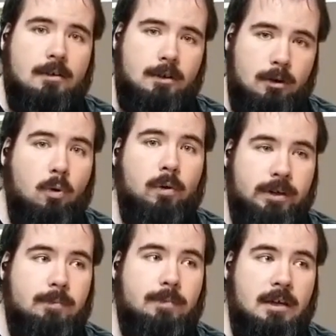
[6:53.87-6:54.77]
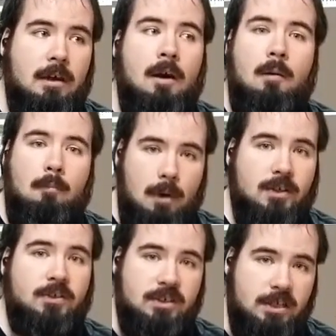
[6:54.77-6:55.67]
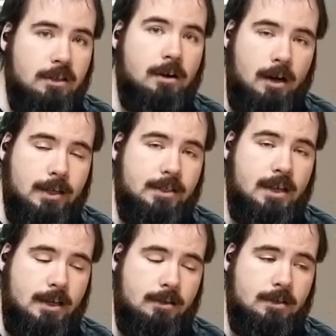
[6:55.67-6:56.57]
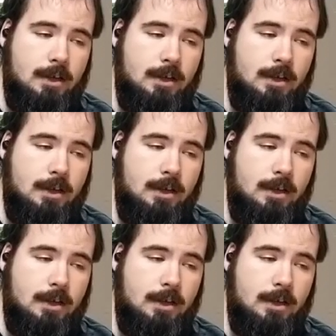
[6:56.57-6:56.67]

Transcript: they're going to be must-see content.